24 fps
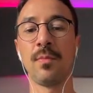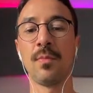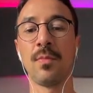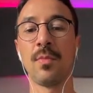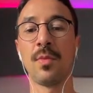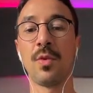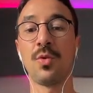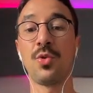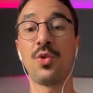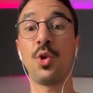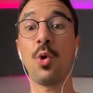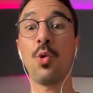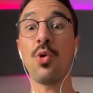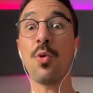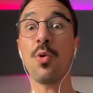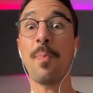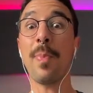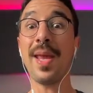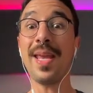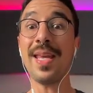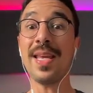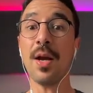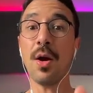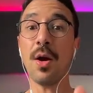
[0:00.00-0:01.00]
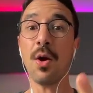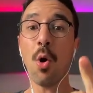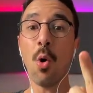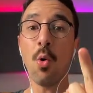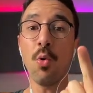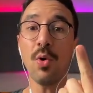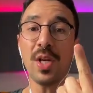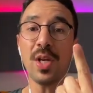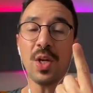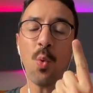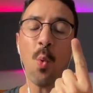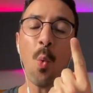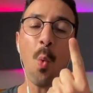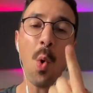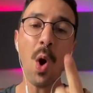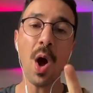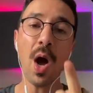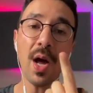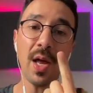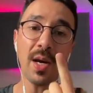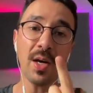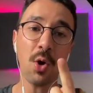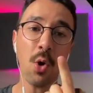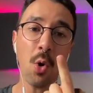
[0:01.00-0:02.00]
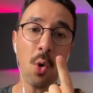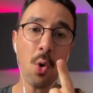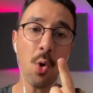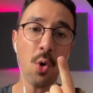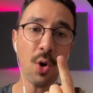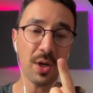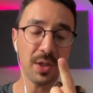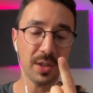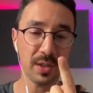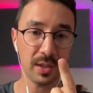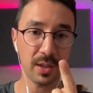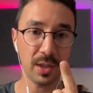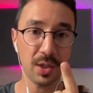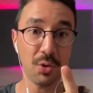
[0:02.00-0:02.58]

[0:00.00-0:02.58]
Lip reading: So you're paying only one course.